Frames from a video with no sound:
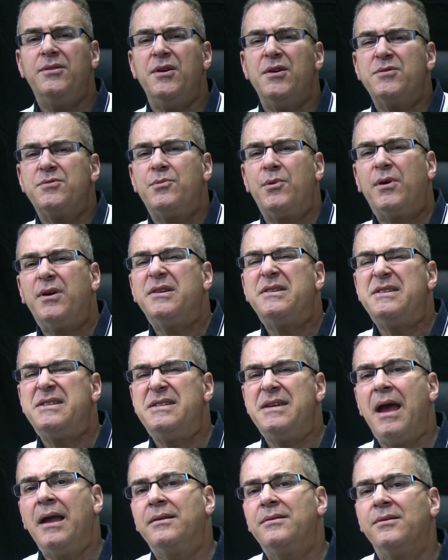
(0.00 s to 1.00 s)
This word
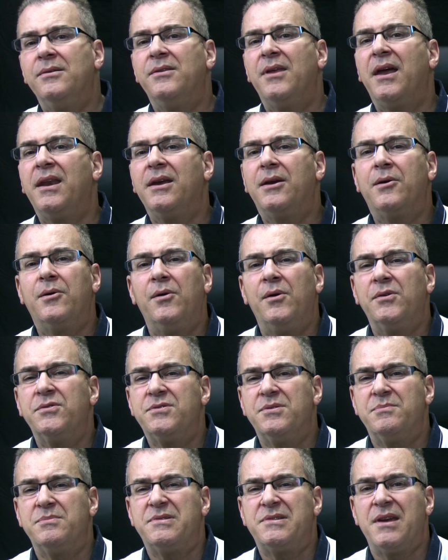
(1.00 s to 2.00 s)
gentle that he
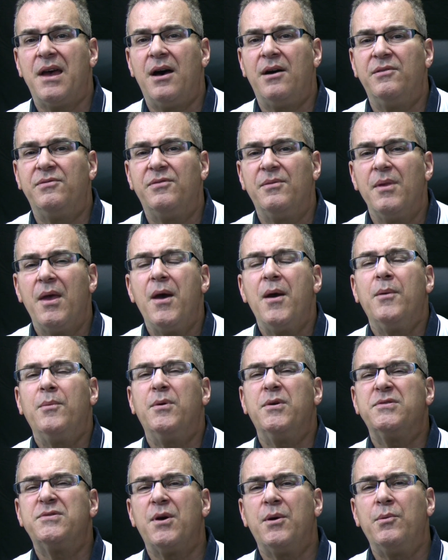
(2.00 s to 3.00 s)
calls himself
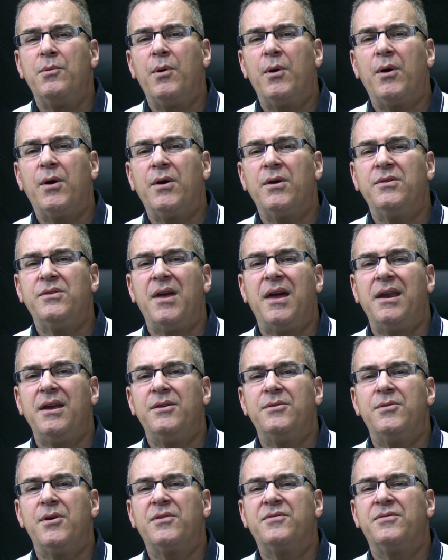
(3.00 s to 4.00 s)
was a word that
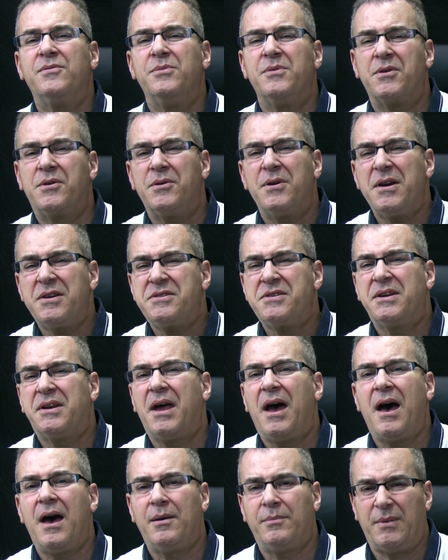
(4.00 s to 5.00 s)
he took from the Grecian
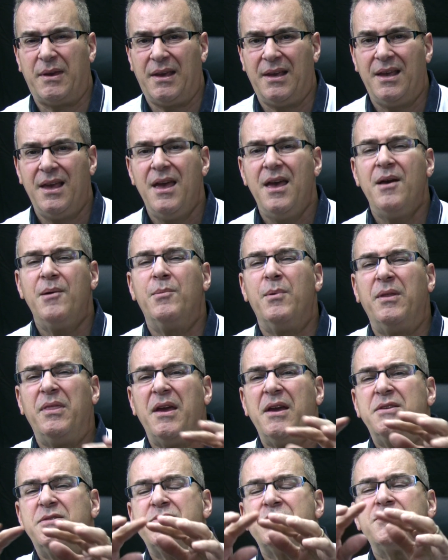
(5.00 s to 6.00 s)
army when
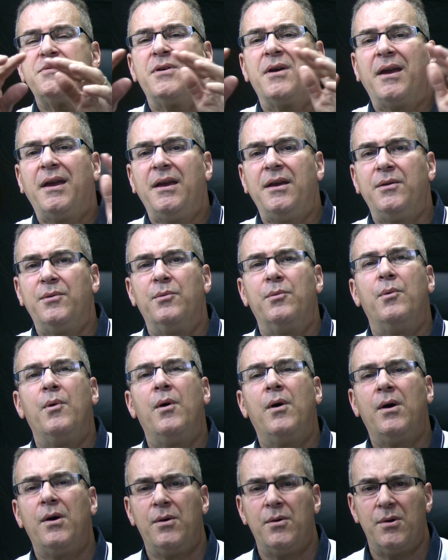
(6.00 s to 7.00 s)
they trained
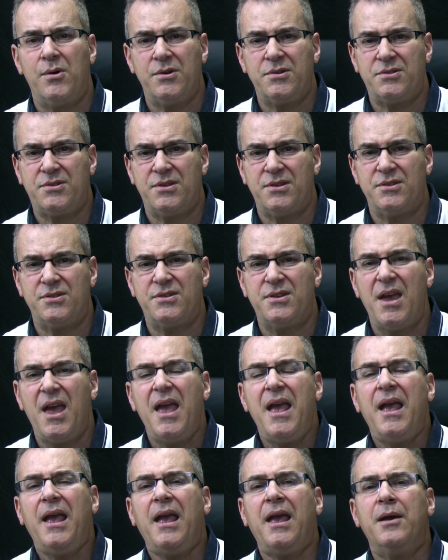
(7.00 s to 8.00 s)
war horses.
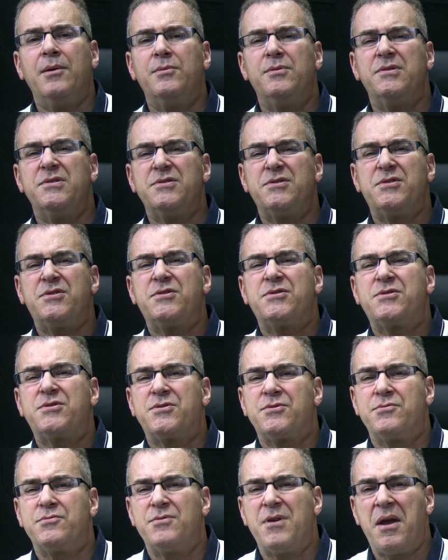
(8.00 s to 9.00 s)
It was
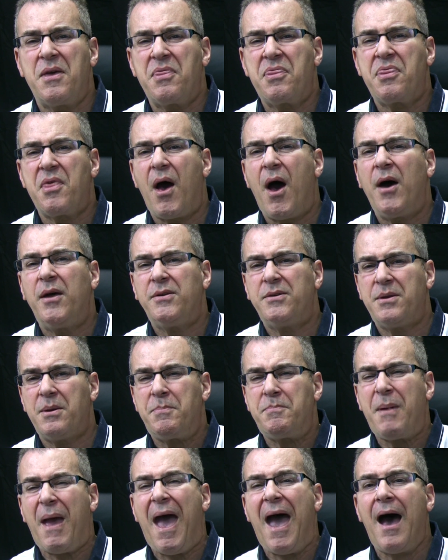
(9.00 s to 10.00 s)
strength under
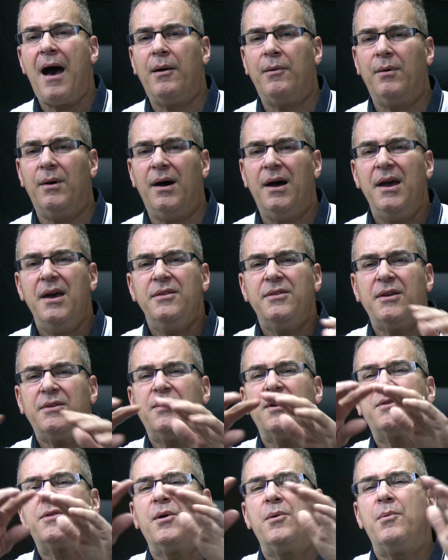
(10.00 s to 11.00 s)
power. They
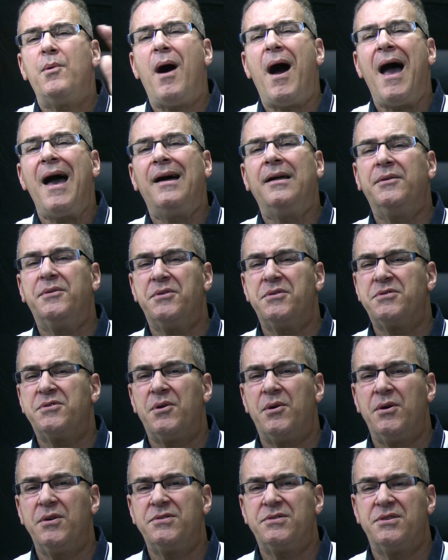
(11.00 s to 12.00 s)
took the wildest
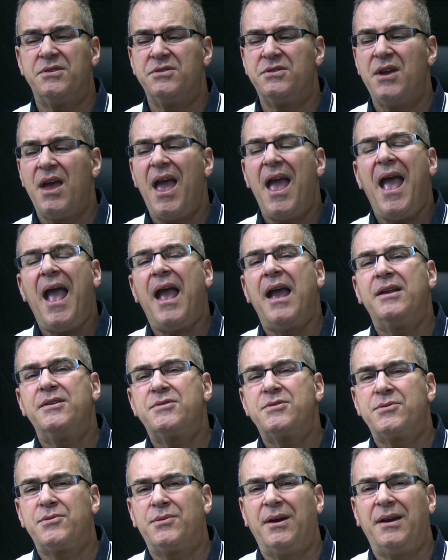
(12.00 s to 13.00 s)
horses and
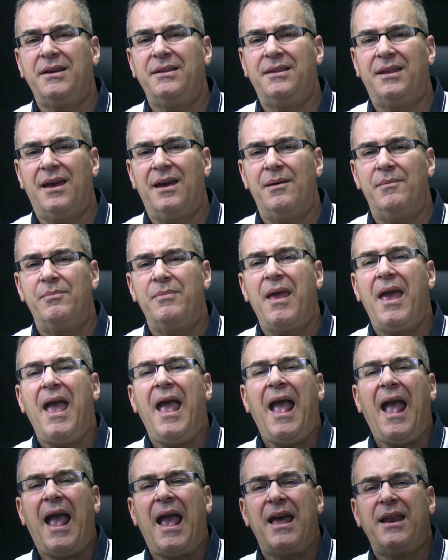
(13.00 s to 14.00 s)
trained them.
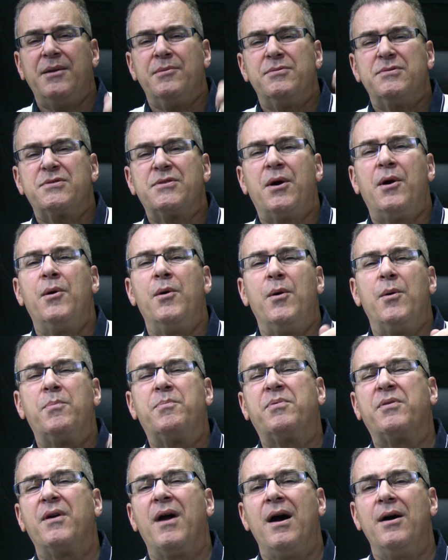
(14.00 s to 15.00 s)
And it was
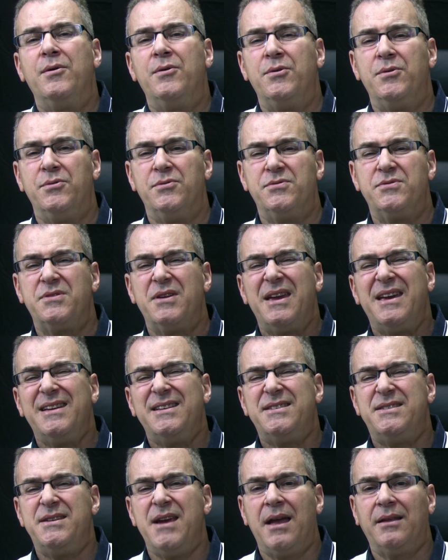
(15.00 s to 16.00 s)
called praus,
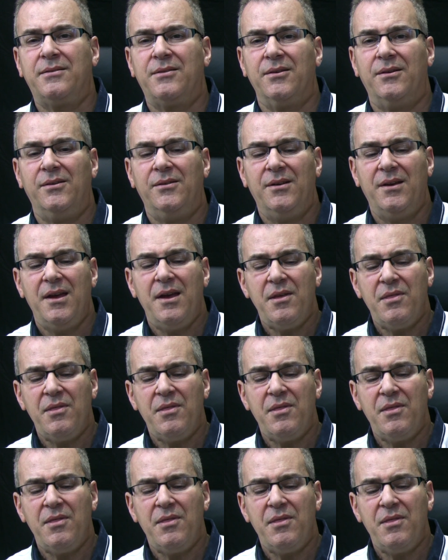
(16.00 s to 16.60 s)
gentle.